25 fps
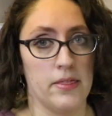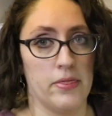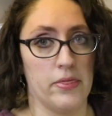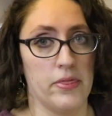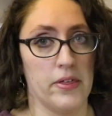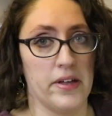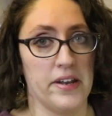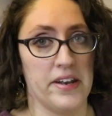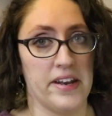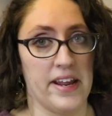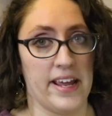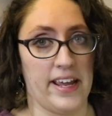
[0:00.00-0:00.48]

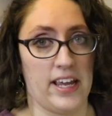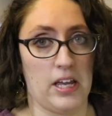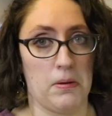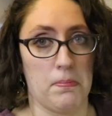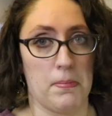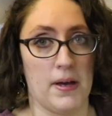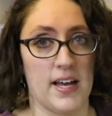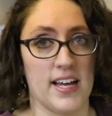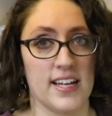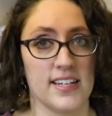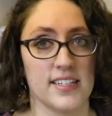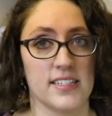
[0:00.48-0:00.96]
the
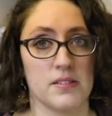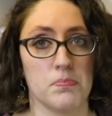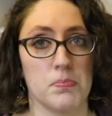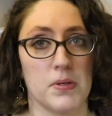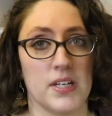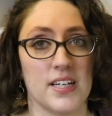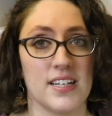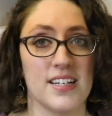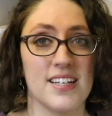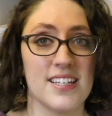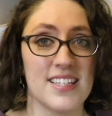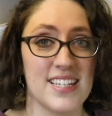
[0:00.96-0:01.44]
neckband
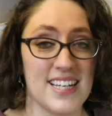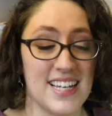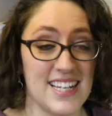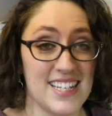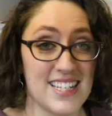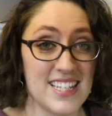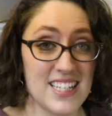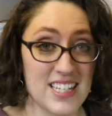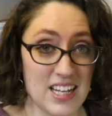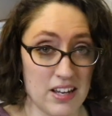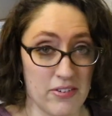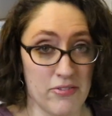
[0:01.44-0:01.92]
because
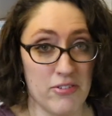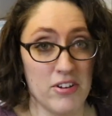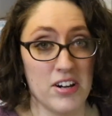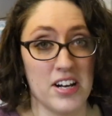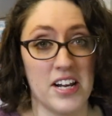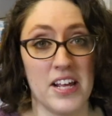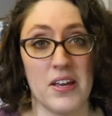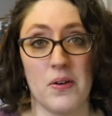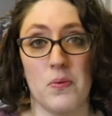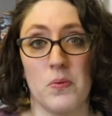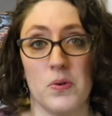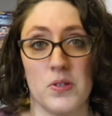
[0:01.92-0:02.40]
it
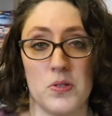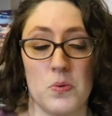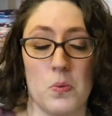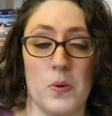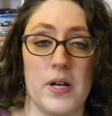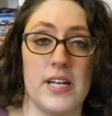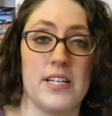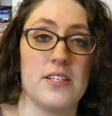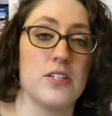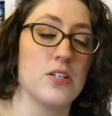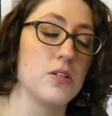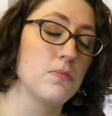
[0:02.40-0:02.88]
definitely was
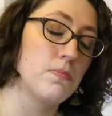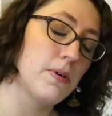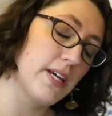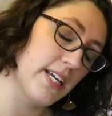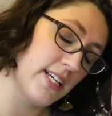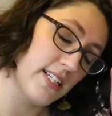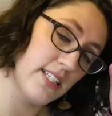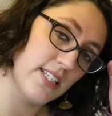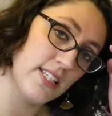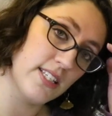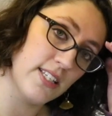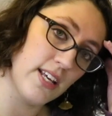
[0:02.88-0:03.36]
way too
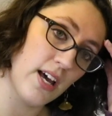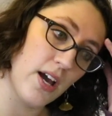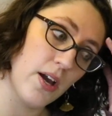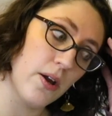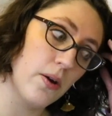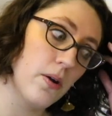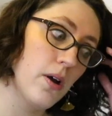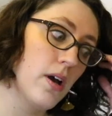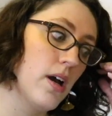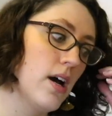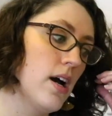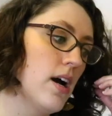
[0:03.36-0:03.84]
big.
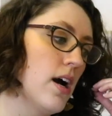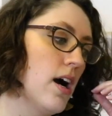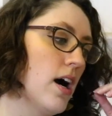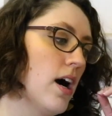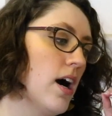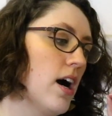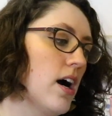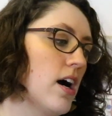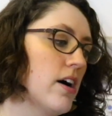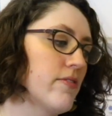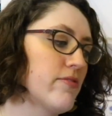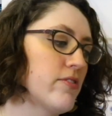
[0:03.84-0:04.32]
So
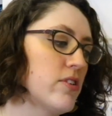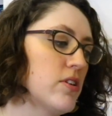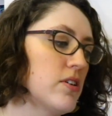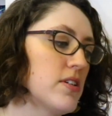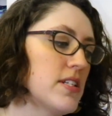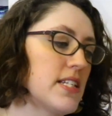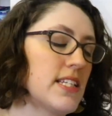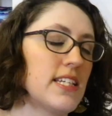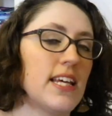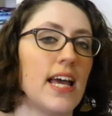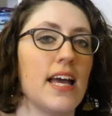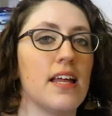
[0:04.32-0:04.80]
I've
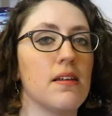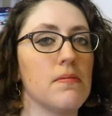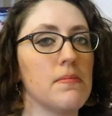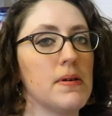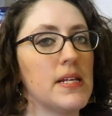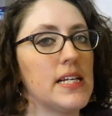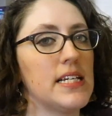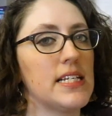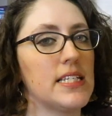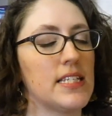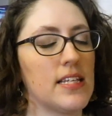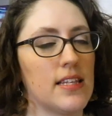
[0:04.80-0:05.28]
got 10
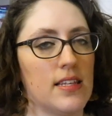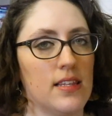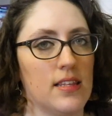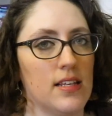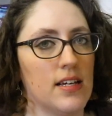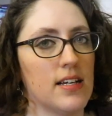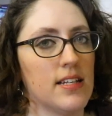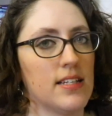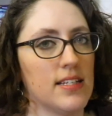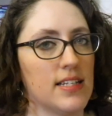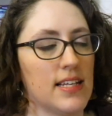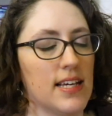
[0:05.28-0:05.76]
minutes and
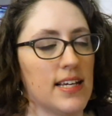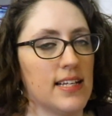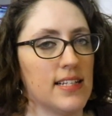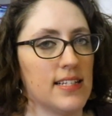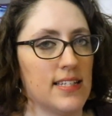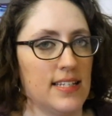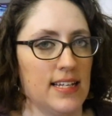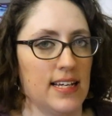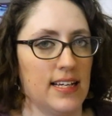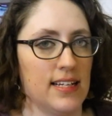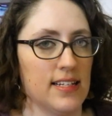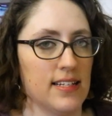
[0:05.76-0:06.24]
38
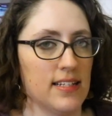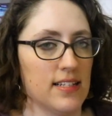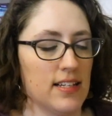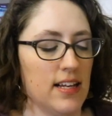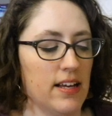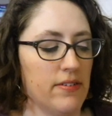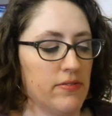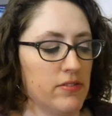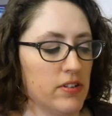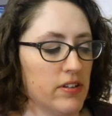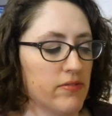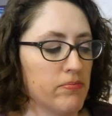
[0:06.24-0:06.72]
seconds
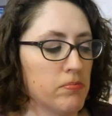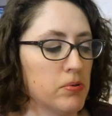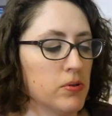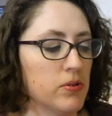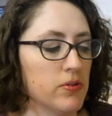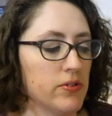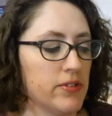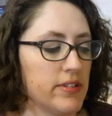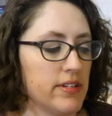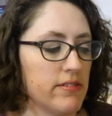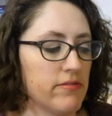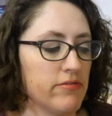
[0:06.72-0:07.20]
left. I've
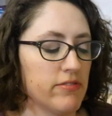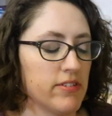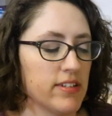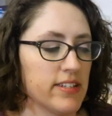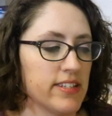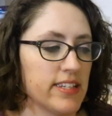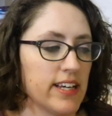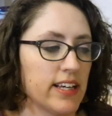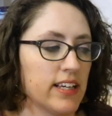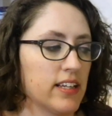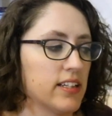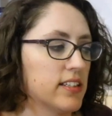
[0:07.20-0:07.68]
paused it for a
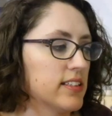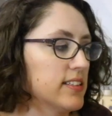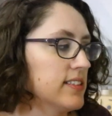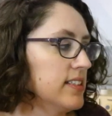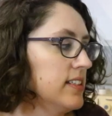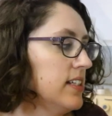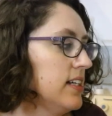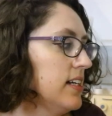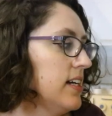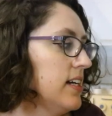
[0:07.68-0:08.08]
second.